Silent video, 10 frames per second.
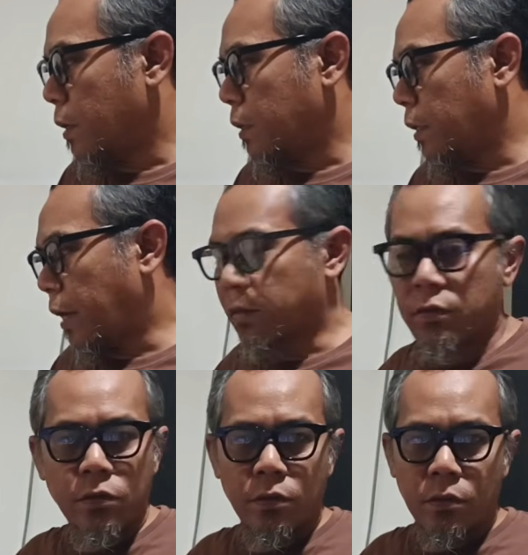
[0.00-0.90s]
it
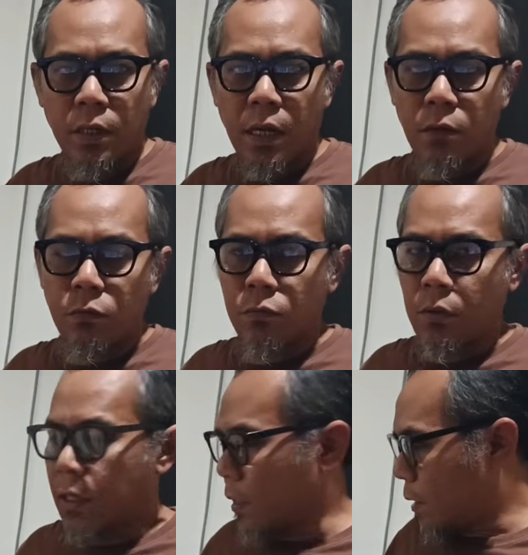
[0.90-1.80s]
has now
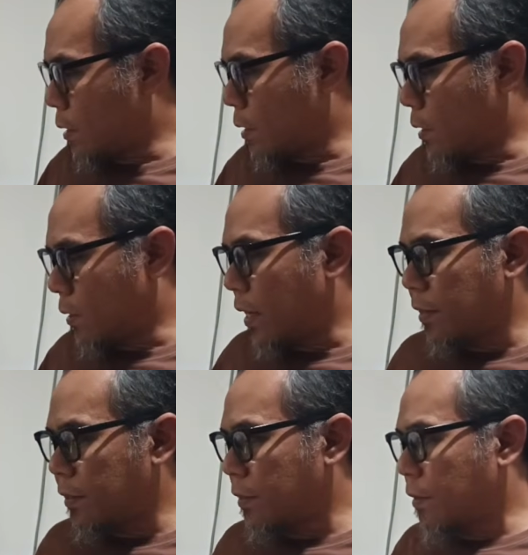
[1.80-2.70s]

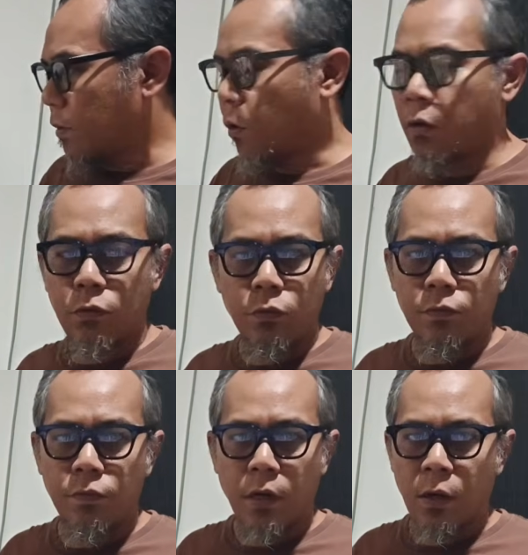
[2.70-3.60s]
run
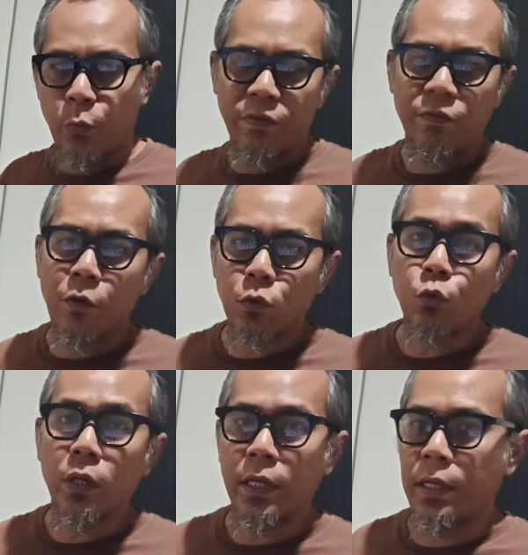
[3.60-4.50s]
on with 4
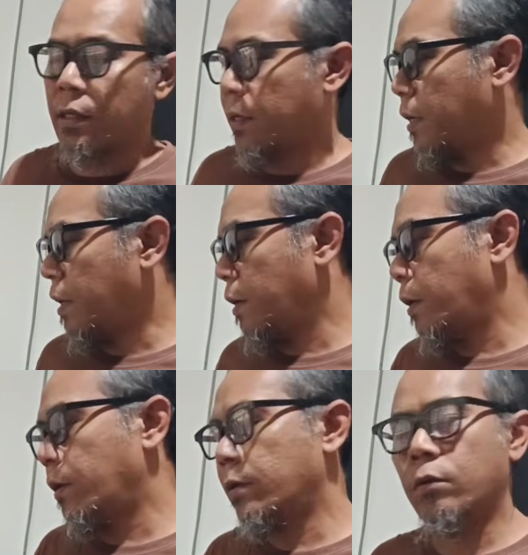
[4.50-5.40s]
toolhead,
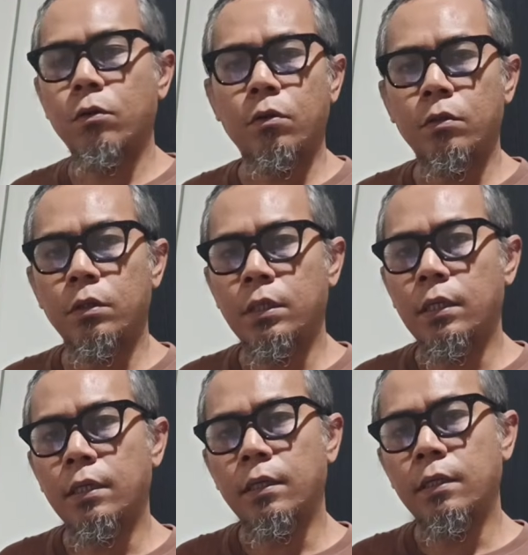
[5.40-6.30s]
and
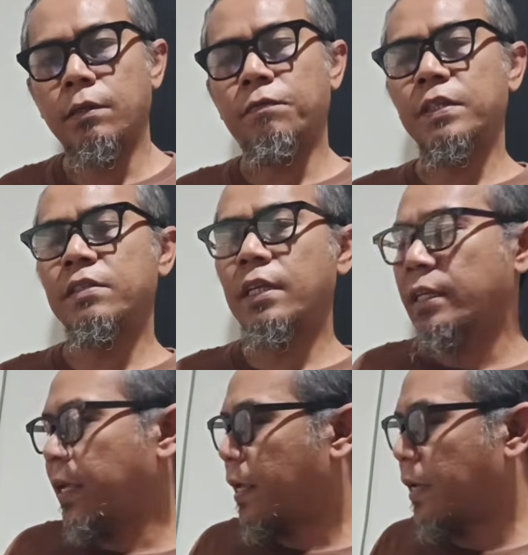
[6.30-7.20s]
the first
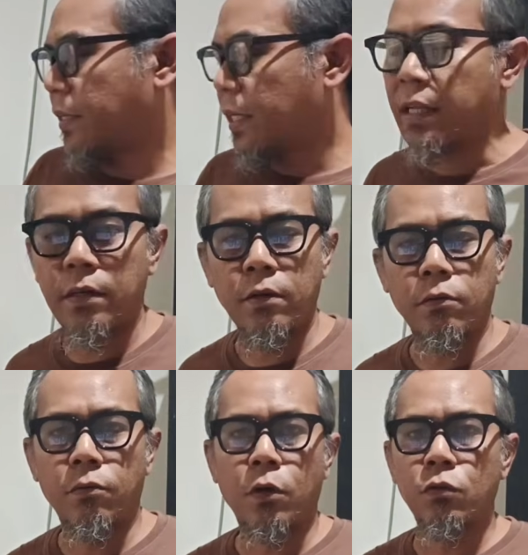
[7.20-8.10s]
thing that I did
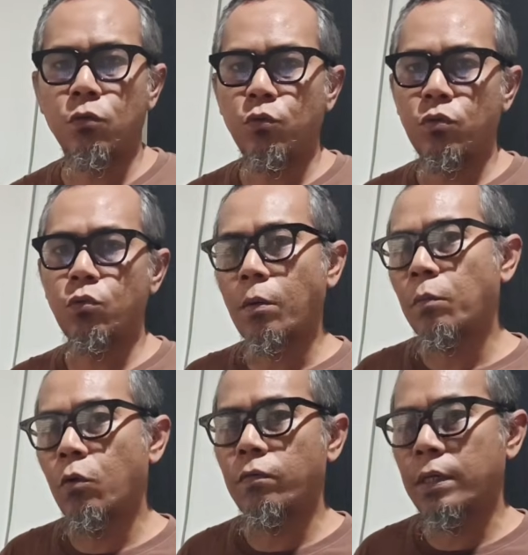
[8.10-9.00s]
was to swap
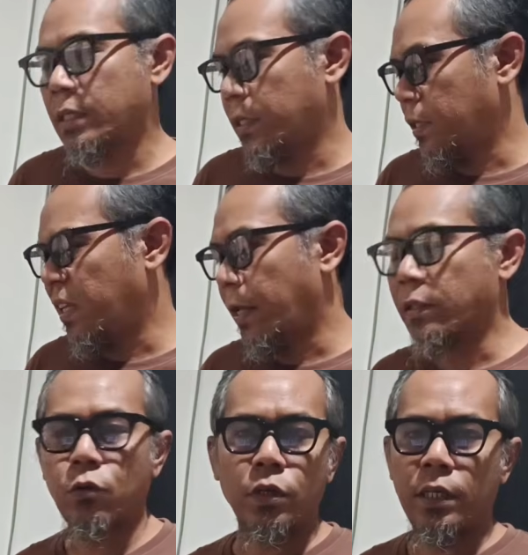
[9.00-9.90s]
over the
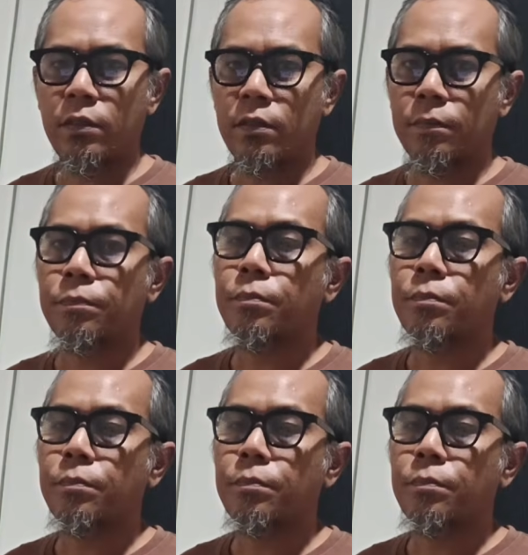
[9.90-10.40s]
electronics.